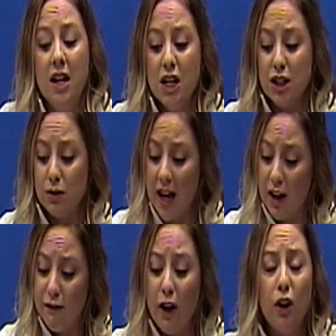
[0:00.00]
So take a
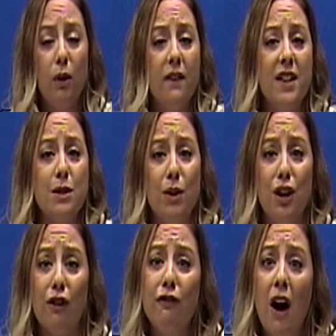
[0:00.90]
photo of this with
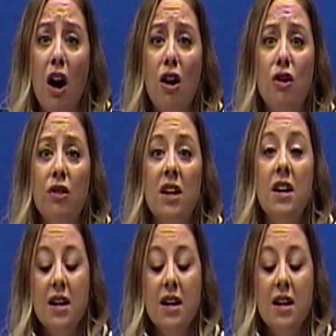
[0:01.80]
your phone,